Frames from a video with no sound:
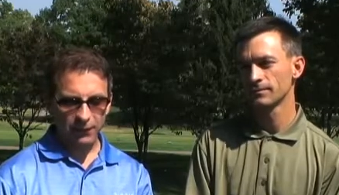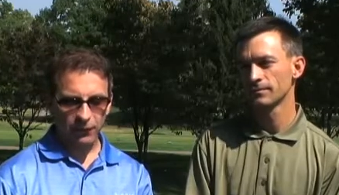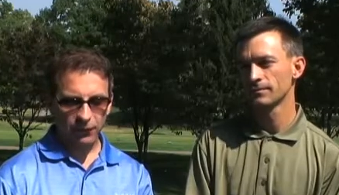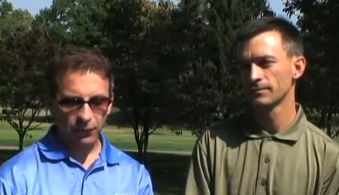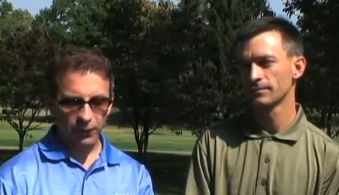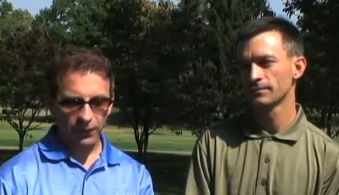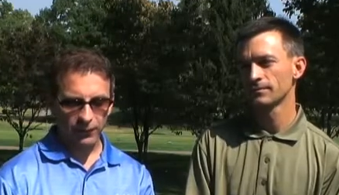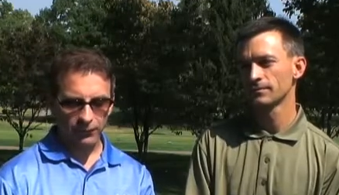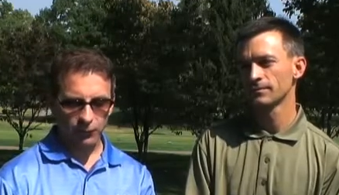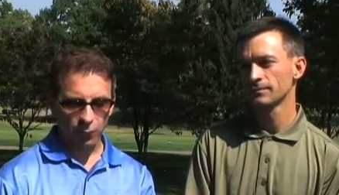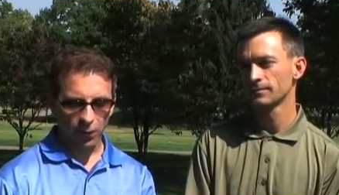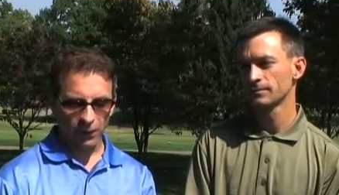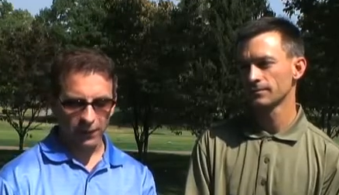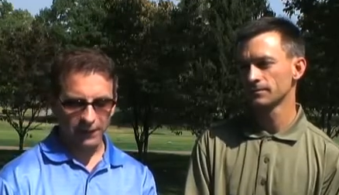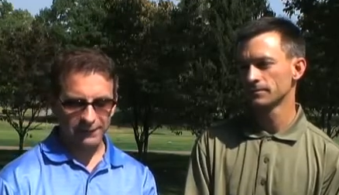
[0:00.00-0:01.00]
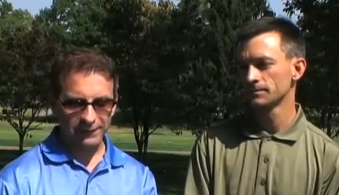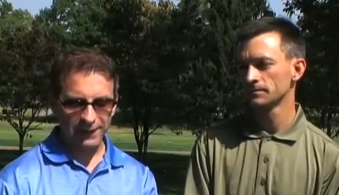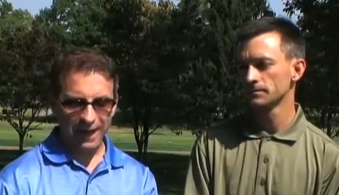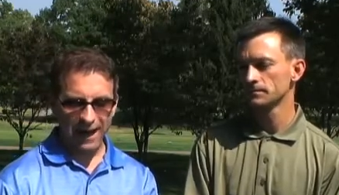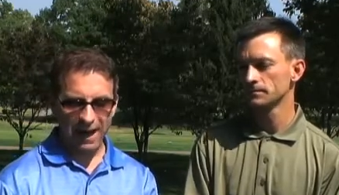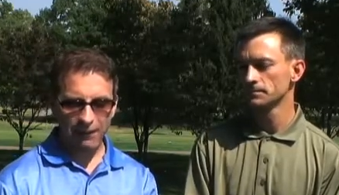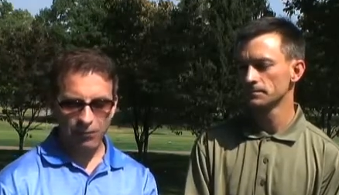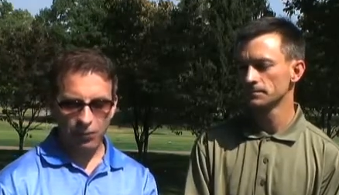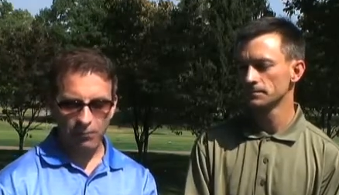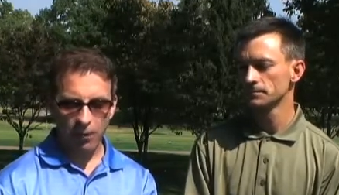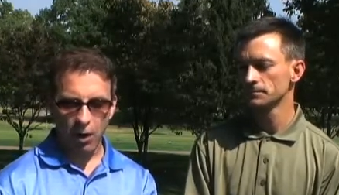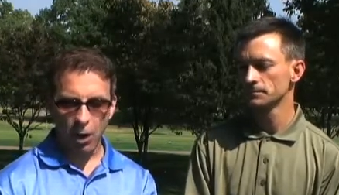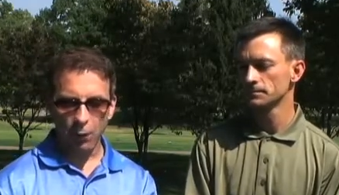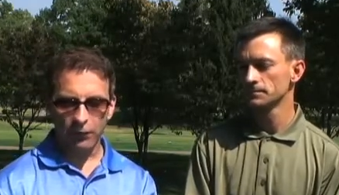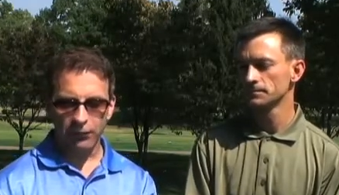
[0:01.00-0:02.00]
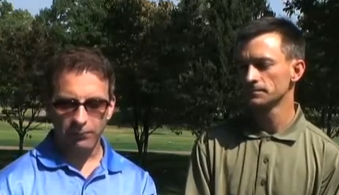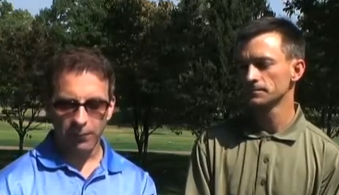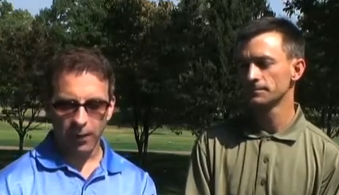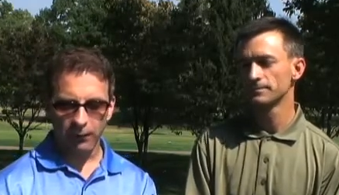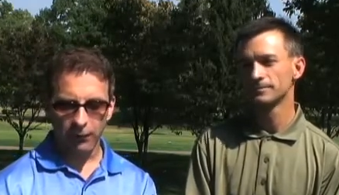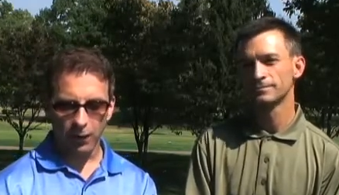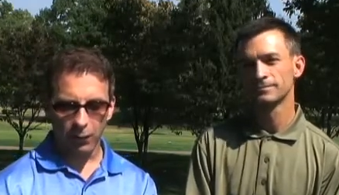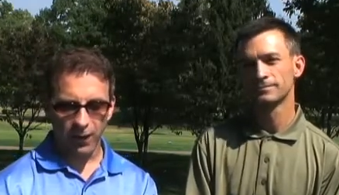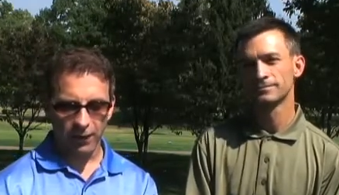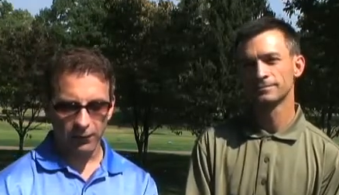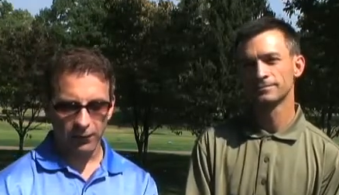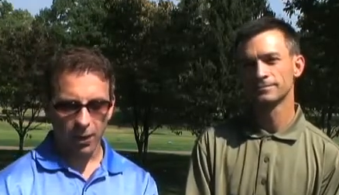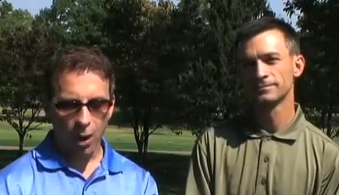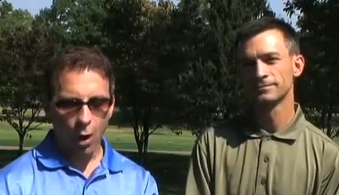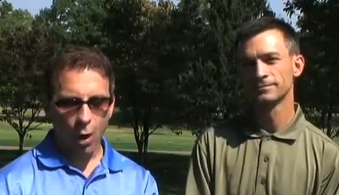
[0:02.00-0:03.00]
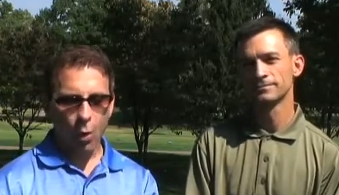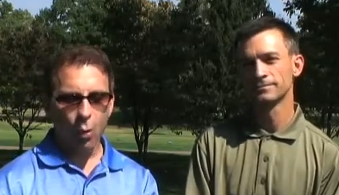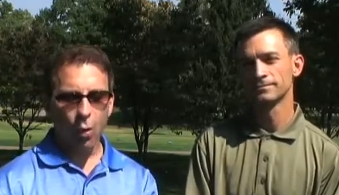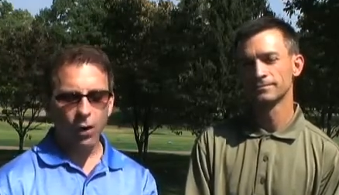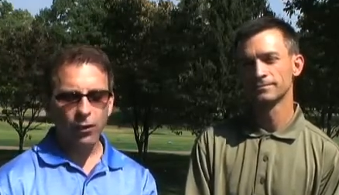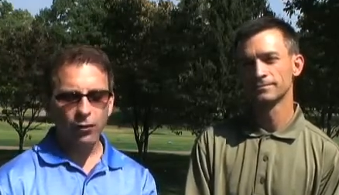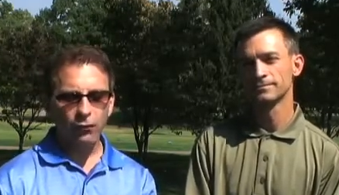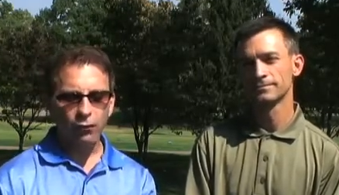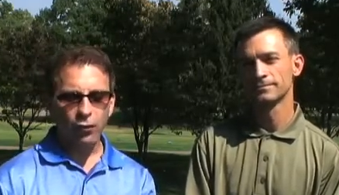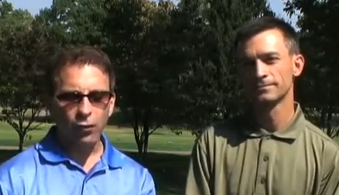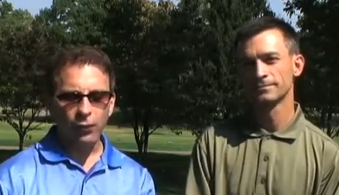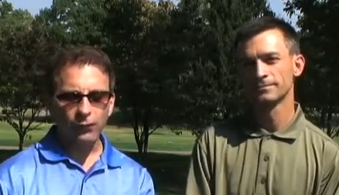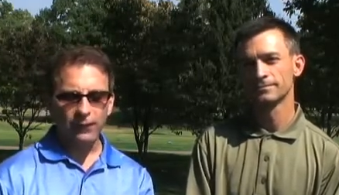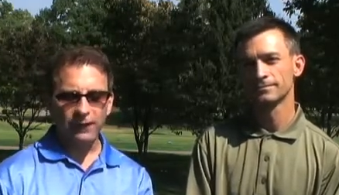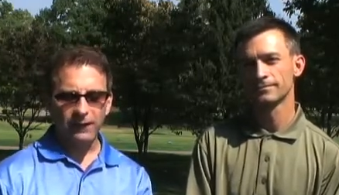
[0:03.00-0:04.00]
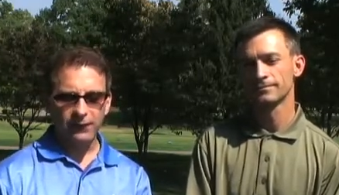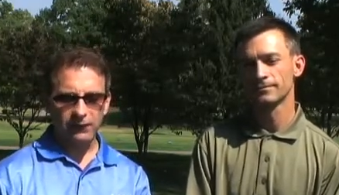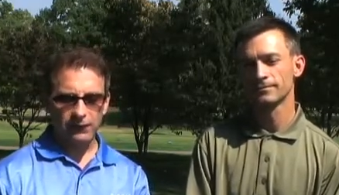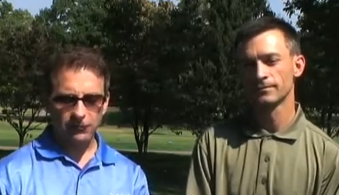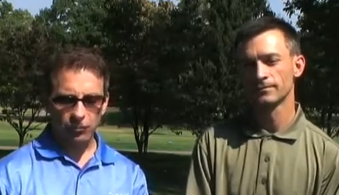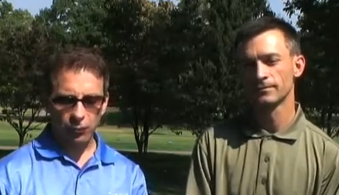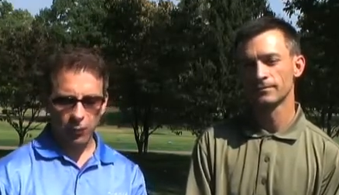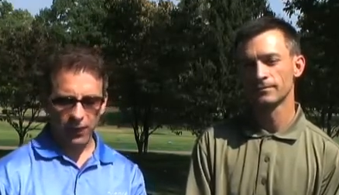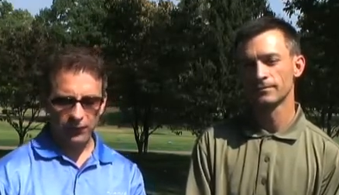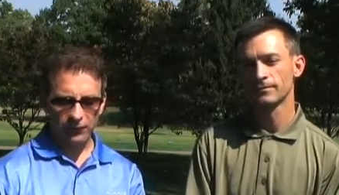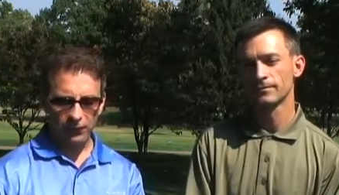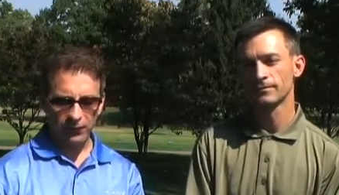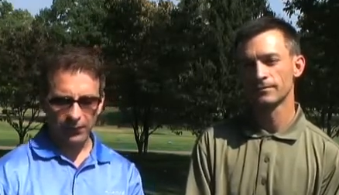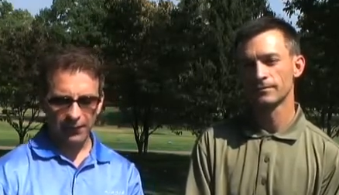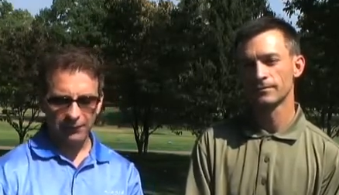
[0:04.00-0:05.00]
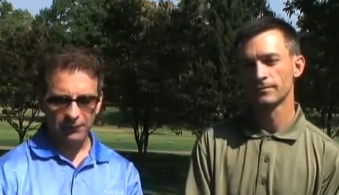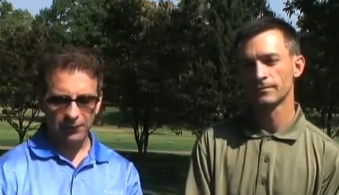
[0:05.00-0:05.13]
Speaker 1: the fringe where less than half the ball was above the ground. What are the rules in this situation? Is